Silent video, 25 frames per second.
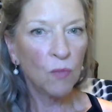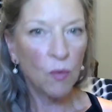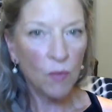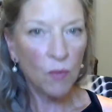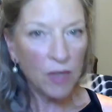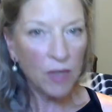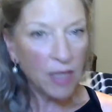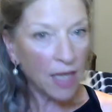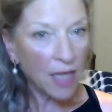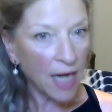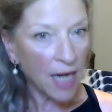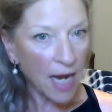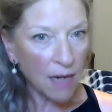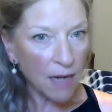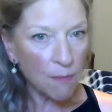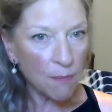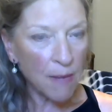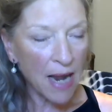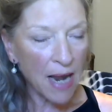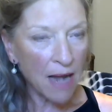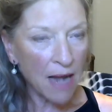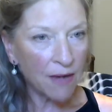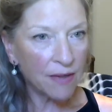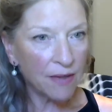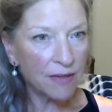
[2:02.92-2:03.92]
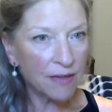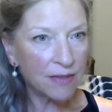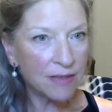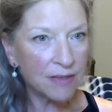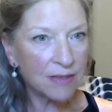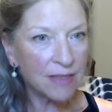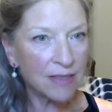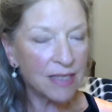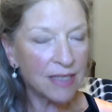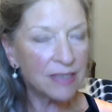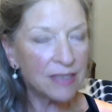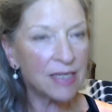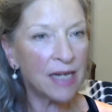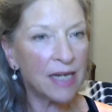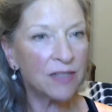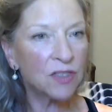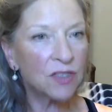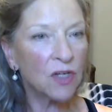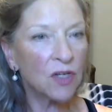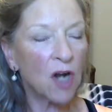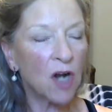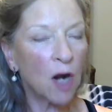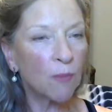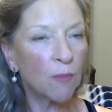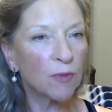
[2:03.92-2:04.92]
we get out of balance, it takes
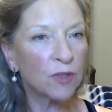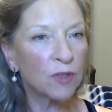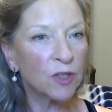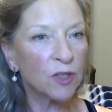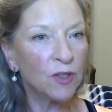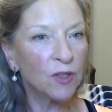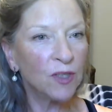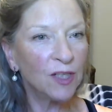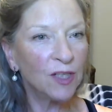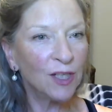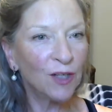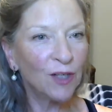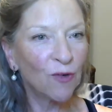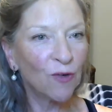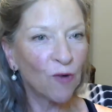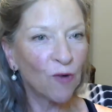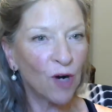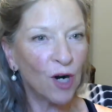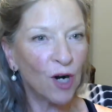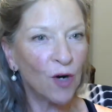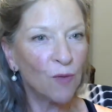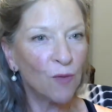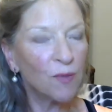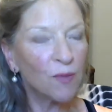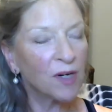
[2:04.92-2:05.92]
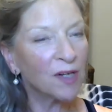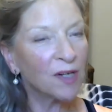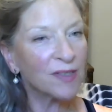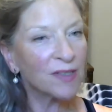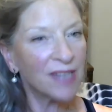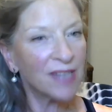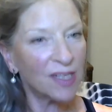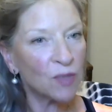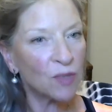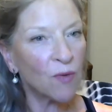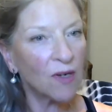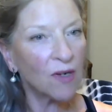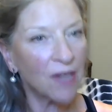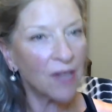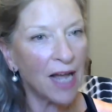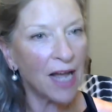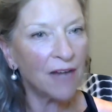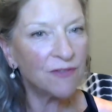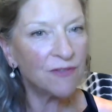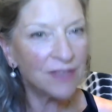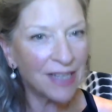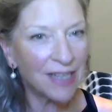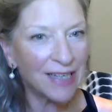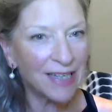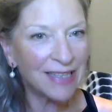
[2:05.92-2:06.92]
an opportunity to grow because that's what life
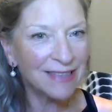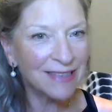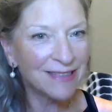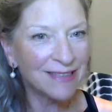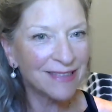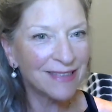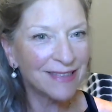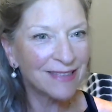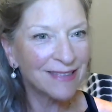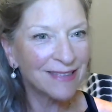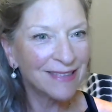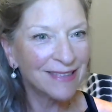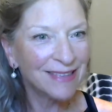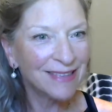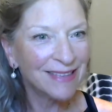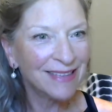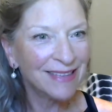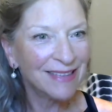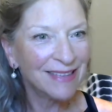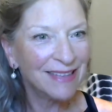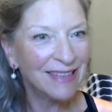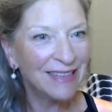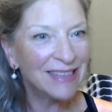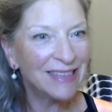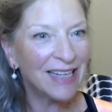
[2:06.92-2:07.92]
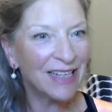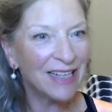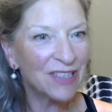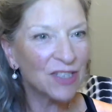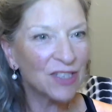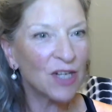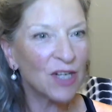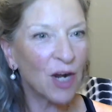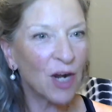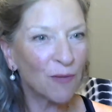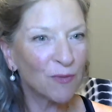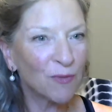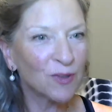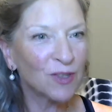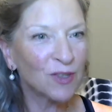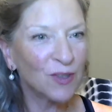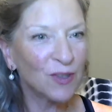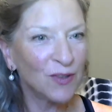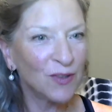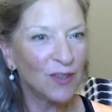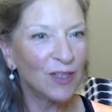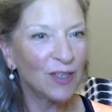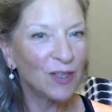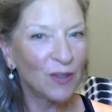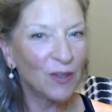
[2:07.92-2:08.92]
does it takes an
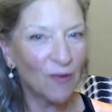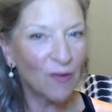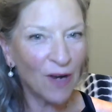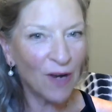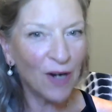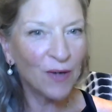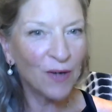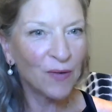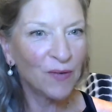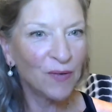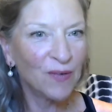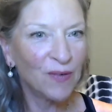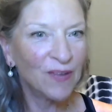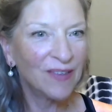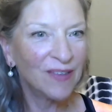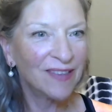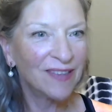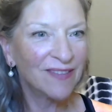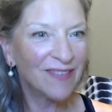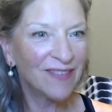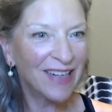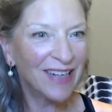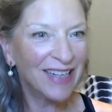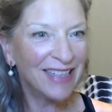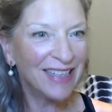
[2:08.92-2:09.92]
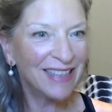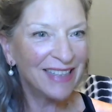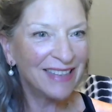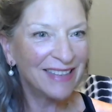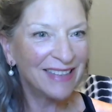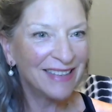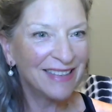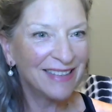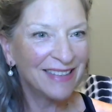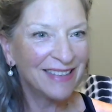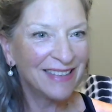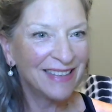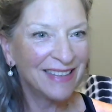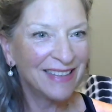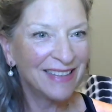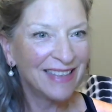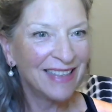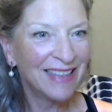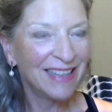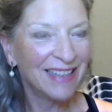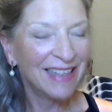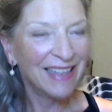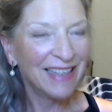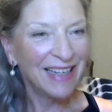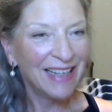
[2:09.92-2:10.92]
opportunity to grow, right?
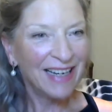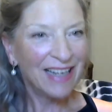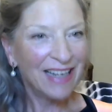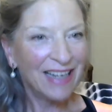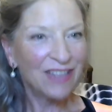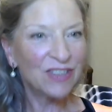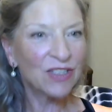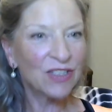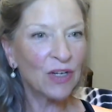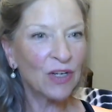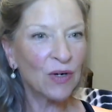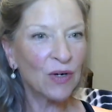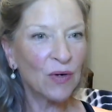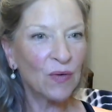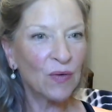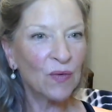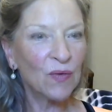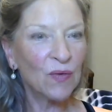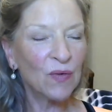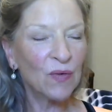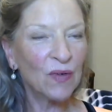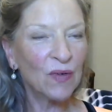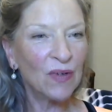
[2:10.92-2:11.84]
And so